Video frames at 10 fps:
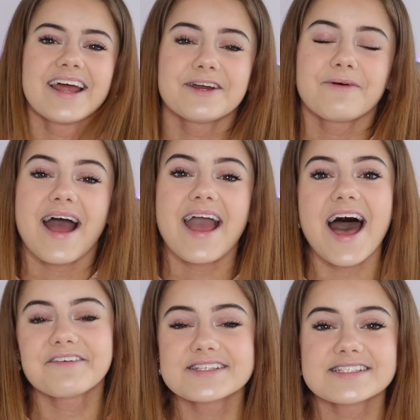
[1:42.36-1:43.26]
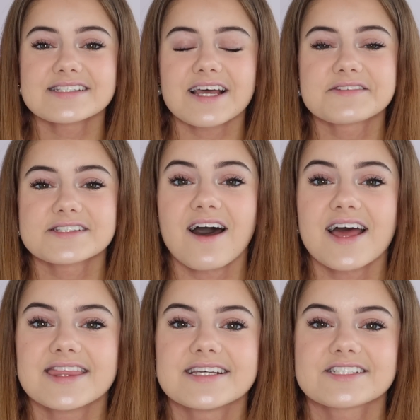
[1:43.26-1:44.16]
Anyway, ever since I've
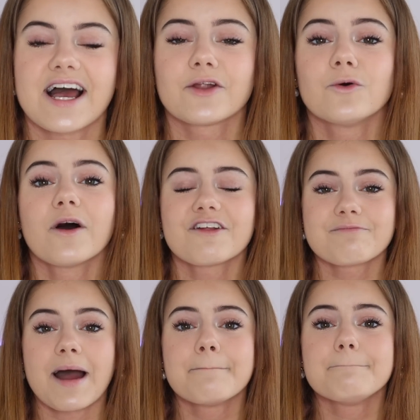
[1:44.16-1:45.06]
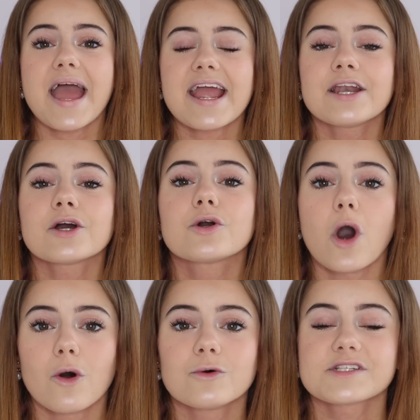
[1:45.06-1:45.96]
started this channel, one of my main
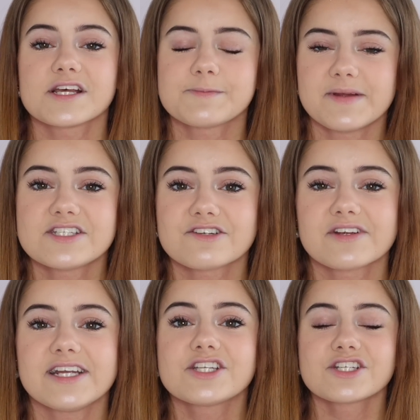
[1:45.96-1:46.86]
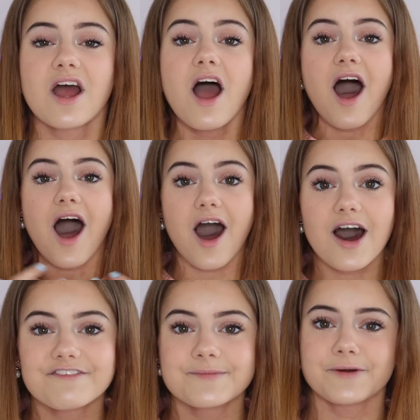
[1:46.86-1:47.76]
goals has been to reach
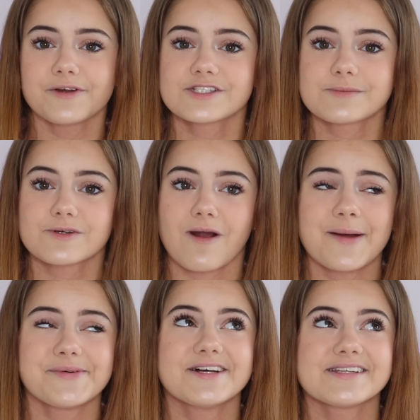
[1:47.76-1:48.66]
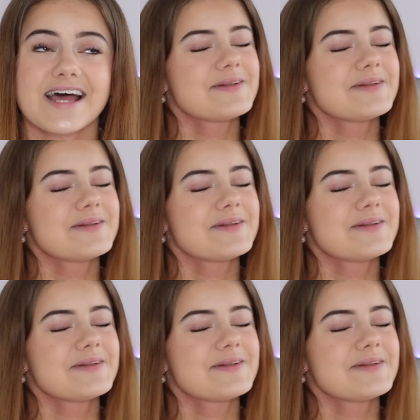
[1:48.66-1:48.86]
500,000 subscribers.